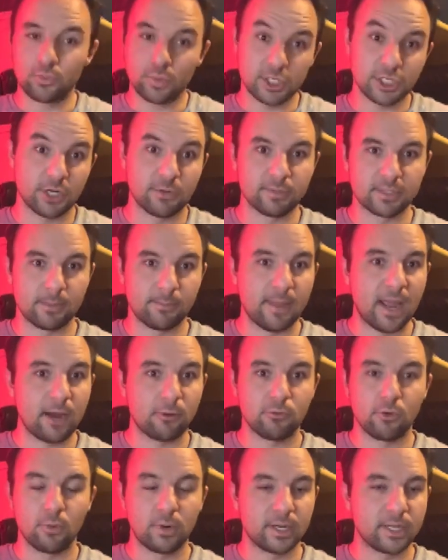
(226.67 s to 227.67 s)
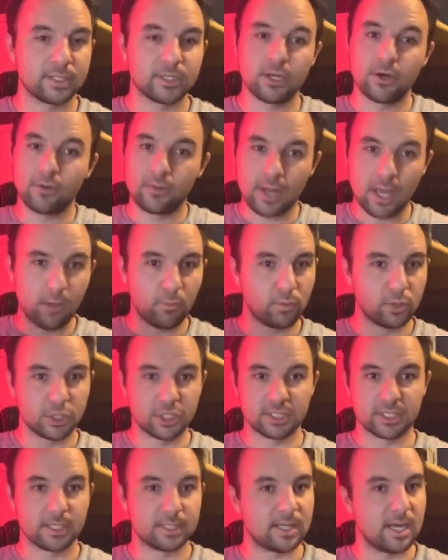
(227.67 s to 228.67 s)
which it was a macro on its own, it would
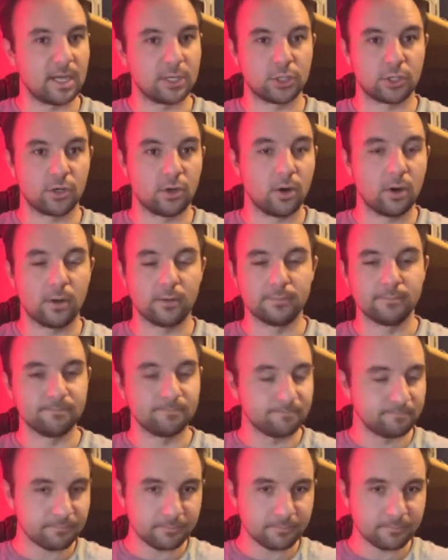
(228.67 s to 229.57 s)
just attach a card.